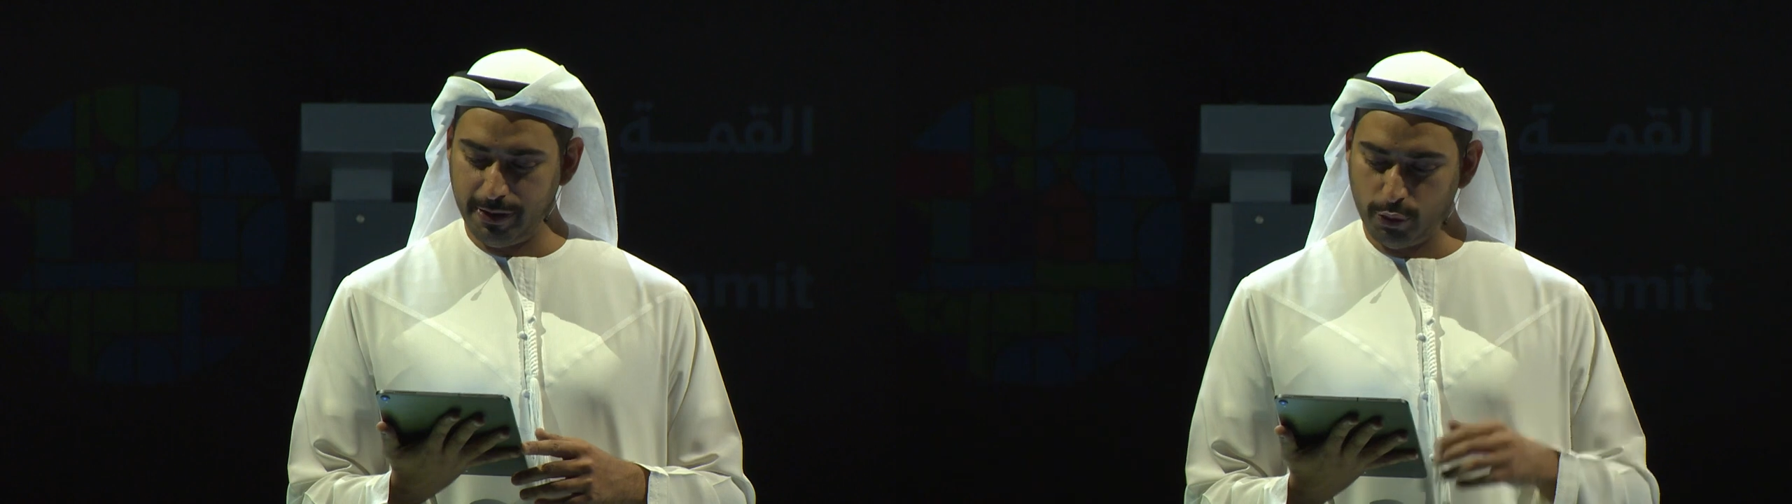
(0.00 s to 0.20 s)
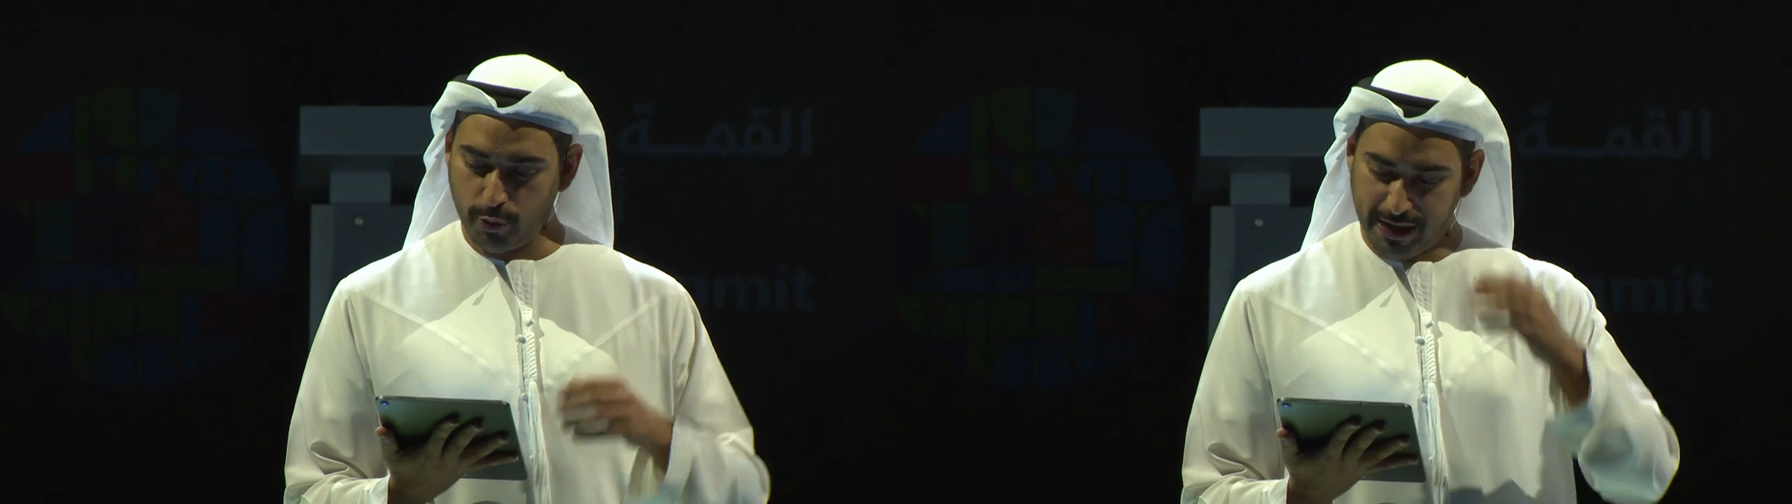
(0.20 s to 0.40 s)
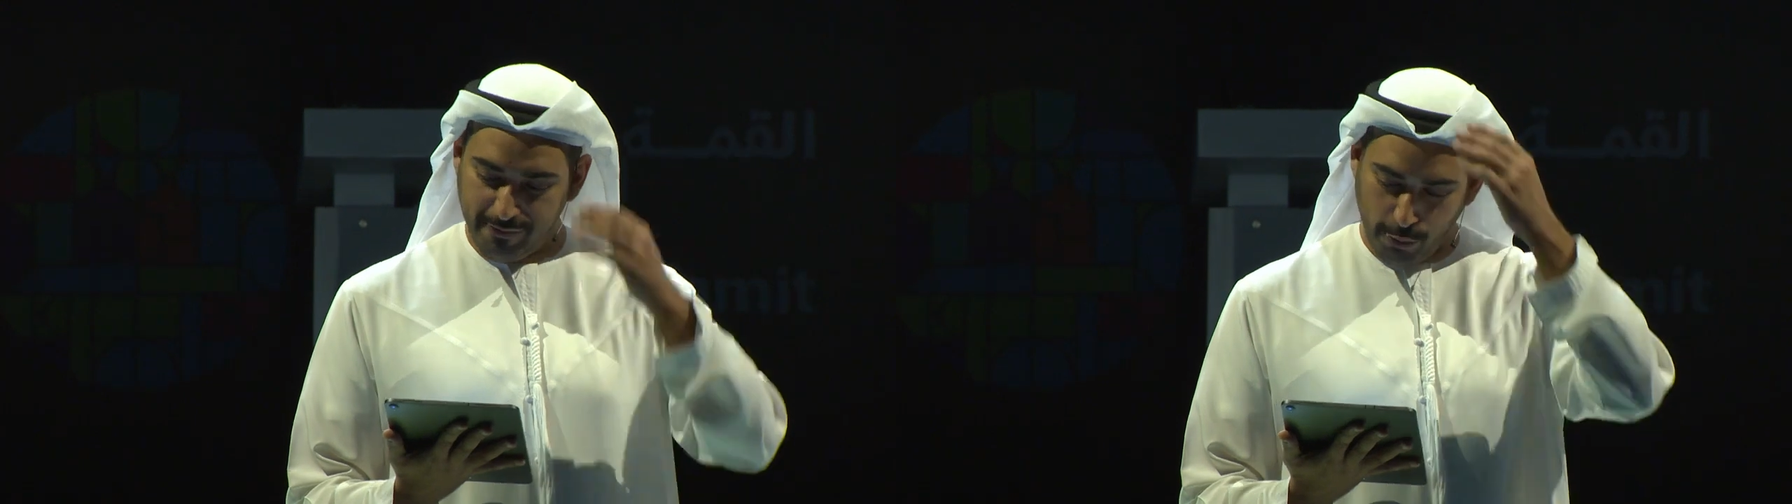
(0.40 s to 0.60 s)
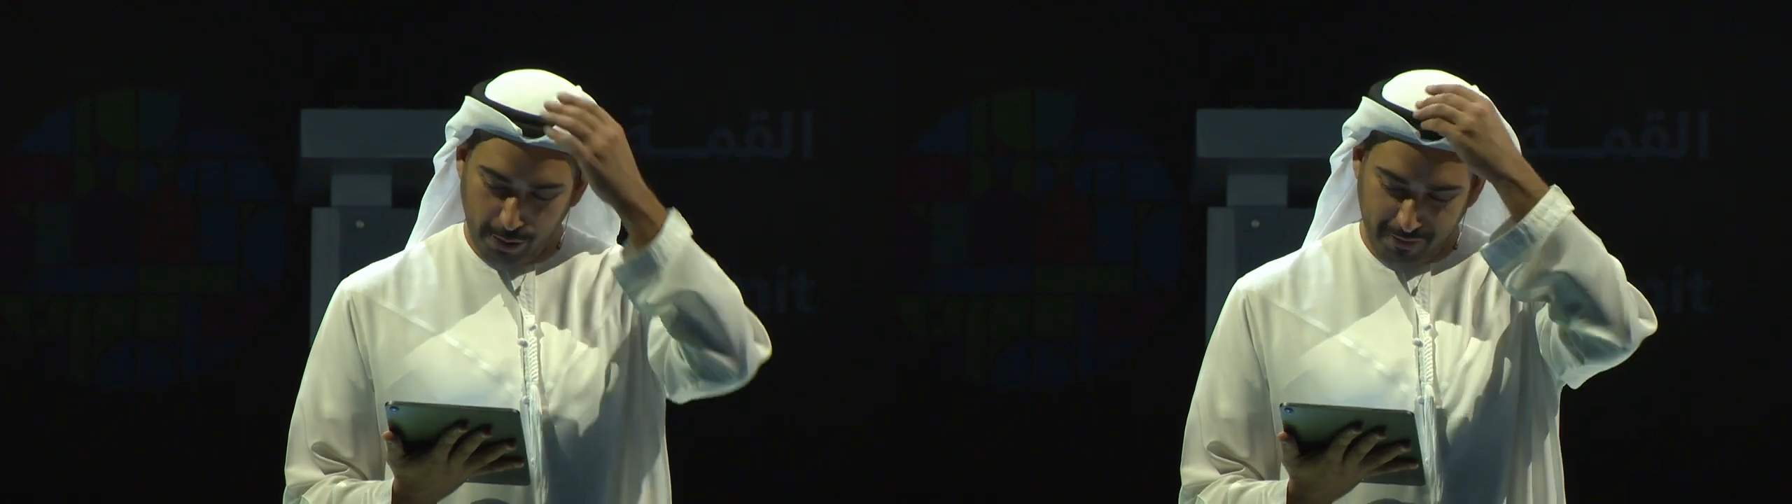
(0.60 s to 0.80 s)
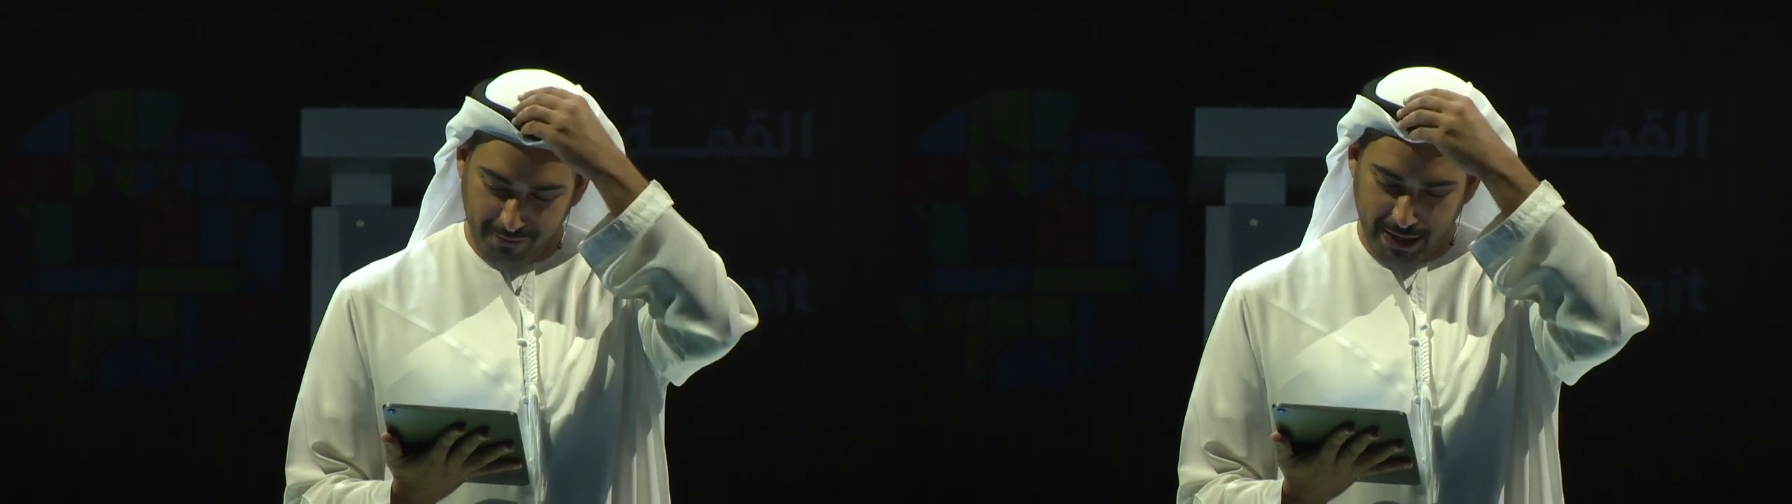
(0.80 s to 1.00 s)

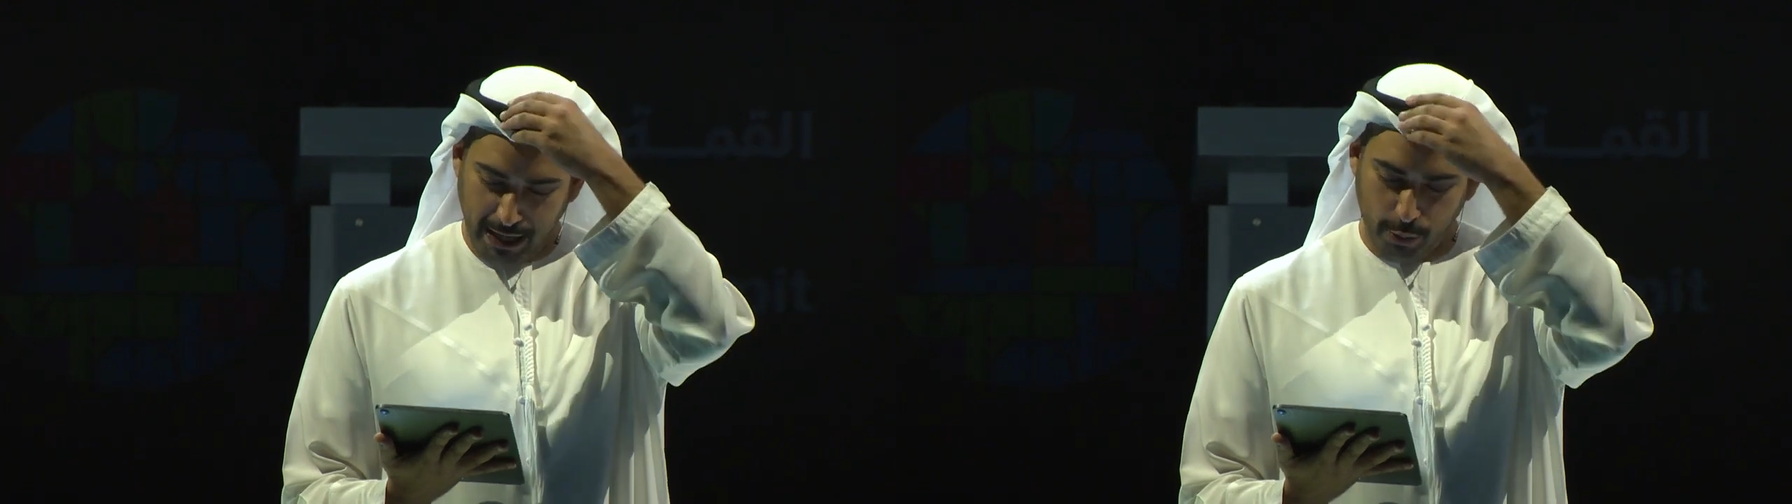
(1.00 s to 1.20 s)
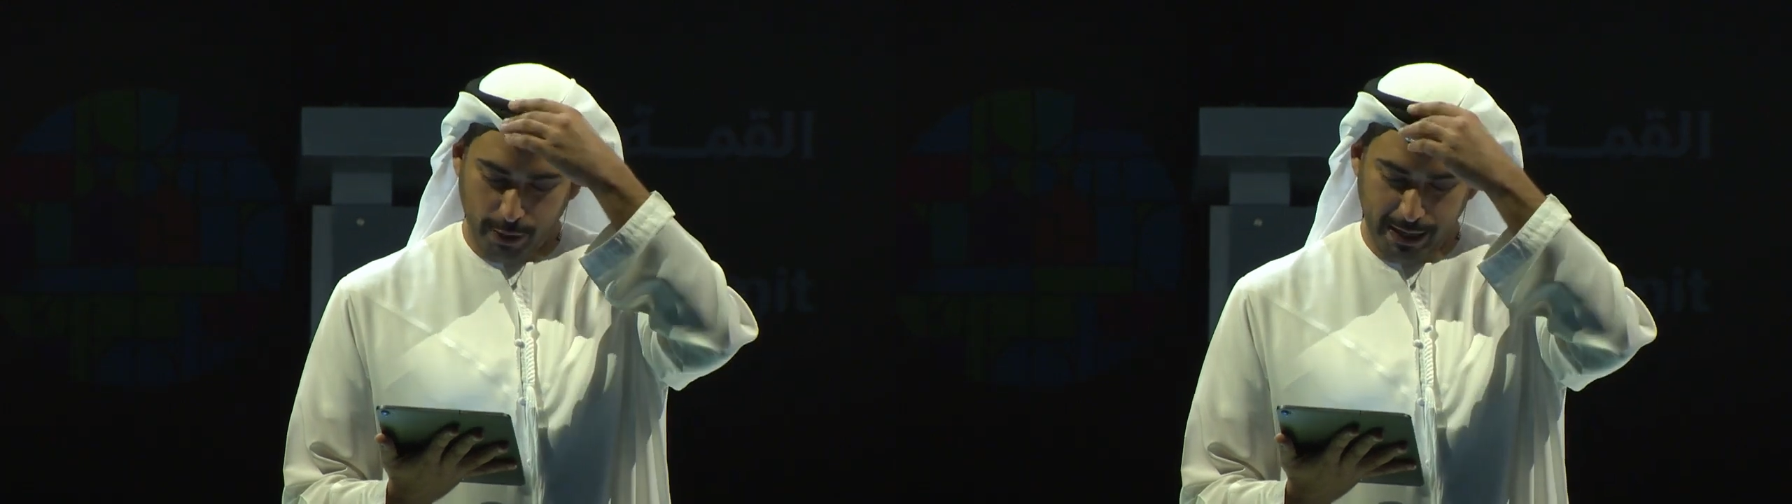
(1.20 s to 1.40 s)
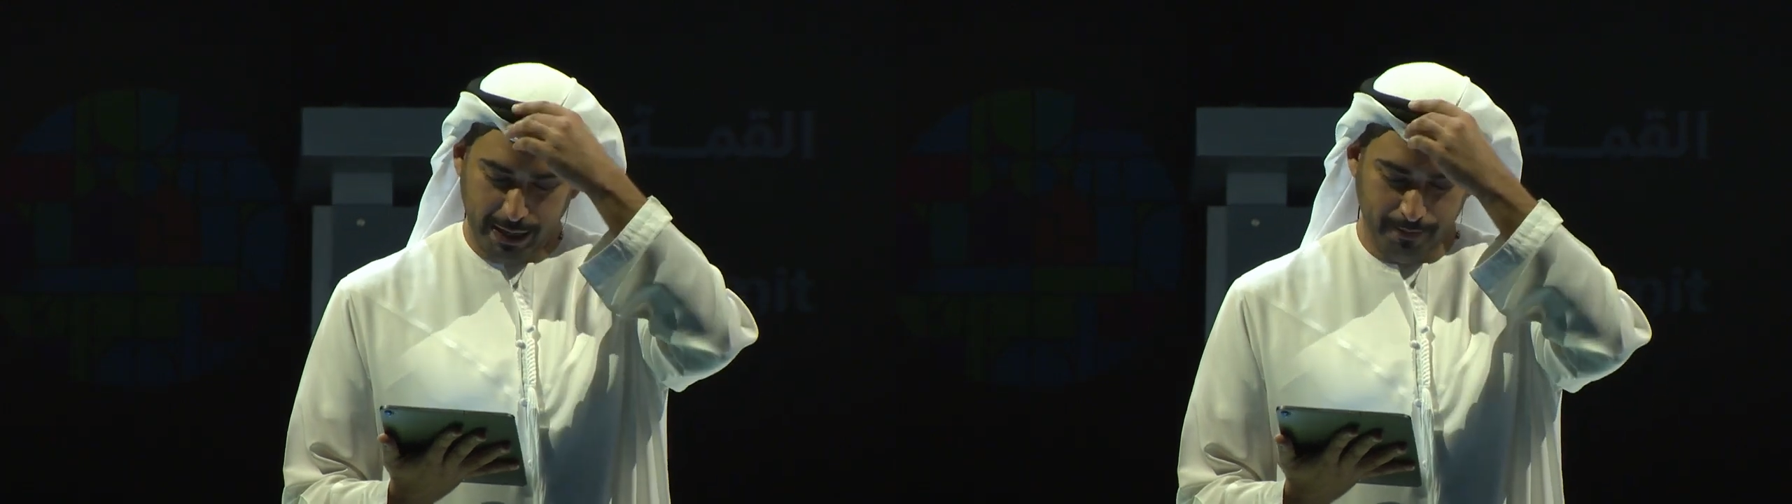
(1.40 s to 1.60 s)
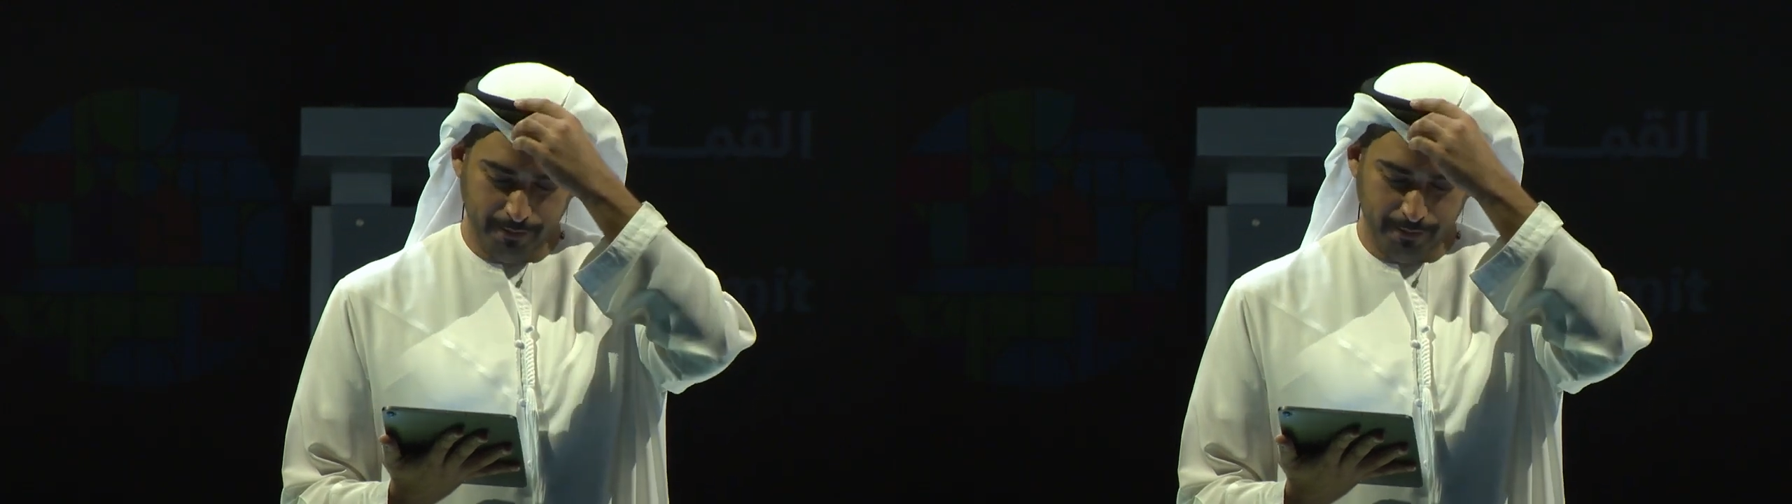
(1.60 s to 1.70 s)
24th of January